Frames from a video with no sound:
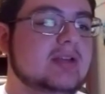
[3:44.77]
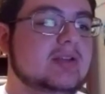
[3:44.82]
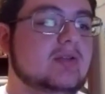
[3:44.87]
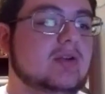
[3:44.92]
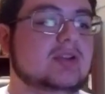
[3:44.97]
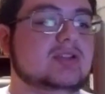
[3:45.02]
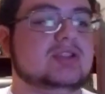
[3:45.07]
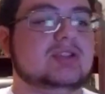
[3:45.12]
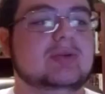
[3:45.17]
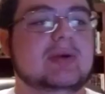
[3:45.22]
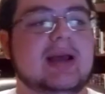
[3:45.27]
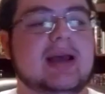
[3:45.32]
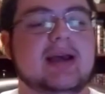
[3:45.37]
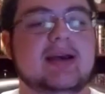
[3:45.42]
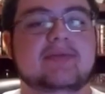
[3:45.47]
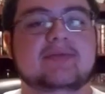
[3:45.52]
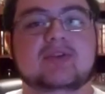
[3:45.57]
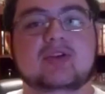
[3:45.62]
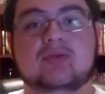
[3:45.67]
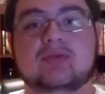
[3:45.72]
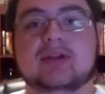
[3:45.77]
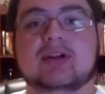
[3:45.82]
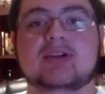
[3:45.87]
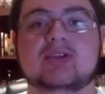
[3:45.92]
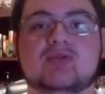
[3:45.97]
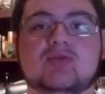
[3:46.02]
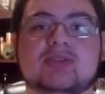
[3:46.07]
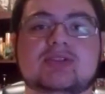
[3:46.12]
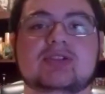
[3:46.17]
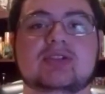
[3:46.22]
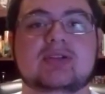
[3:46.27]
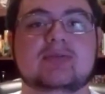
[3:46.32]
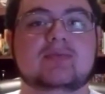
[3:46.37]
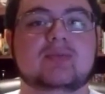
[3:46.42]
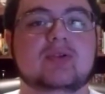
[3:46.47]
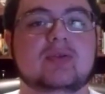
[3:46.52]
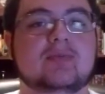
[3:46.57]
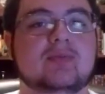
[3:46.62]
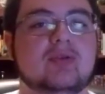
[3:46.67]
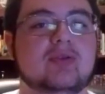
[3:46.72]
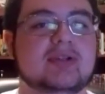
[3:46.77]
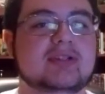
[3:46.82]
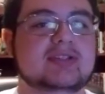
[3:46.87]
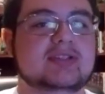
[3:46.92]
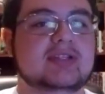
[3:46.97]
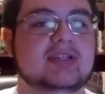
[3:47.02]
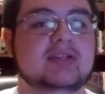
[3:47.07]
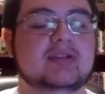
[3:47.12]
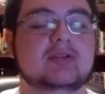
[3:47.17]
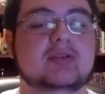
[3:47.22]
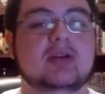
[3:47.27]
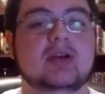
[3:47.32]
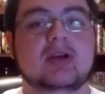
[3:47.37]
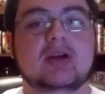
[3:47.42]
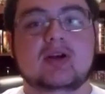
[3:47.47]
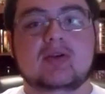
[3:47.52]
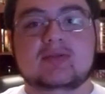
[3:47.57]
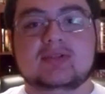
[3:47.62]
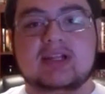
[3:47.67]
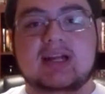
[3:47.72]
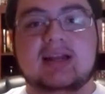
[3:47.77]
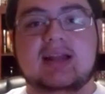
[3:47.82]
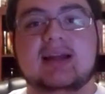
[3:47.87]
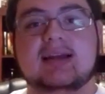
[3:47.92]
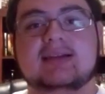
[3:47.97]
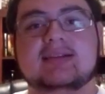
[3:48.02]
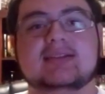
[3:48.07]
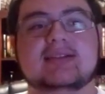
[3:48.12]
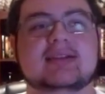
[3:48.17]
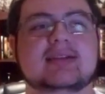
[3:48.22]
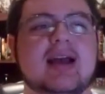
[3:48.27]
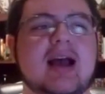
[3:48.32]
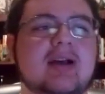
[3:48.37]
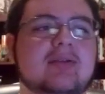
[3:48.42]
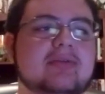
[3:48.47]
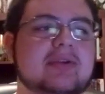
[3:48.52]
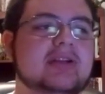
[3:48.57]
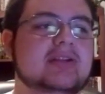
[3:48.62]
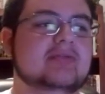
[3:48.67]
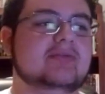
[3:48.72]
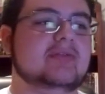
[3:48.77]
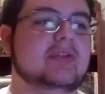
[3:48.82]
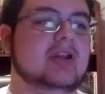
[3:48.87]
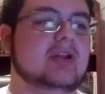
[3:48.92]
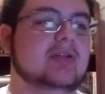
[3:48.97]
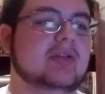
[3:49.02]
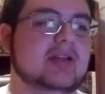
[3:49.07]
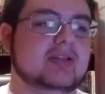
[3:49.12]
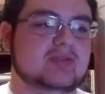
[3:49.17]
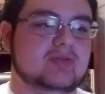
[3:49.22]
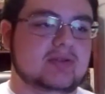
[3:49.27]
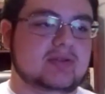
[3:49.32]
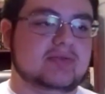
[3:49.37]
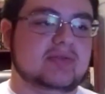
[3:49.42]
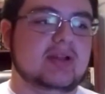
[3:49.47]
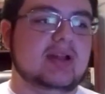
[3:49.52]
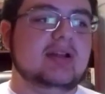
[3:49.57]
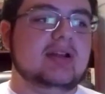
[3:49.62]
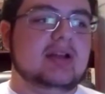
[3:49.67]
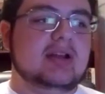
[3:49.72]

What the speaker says: you also have careers which you can put points in, which I like because it got rid of that sort of